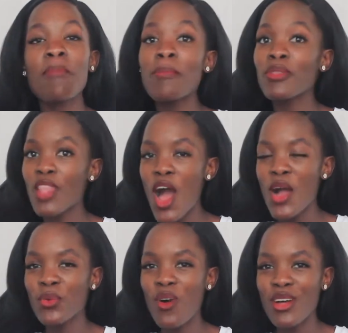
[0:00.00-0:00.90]
my
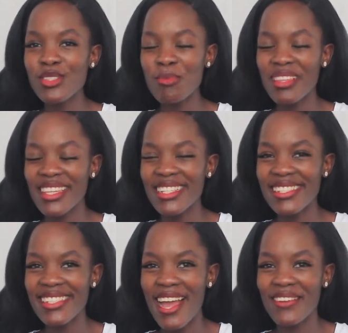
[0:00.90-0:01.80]
blog will also be
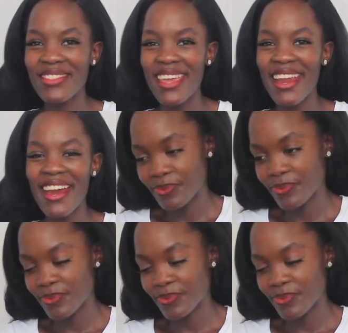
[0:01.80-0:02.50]
linked down there.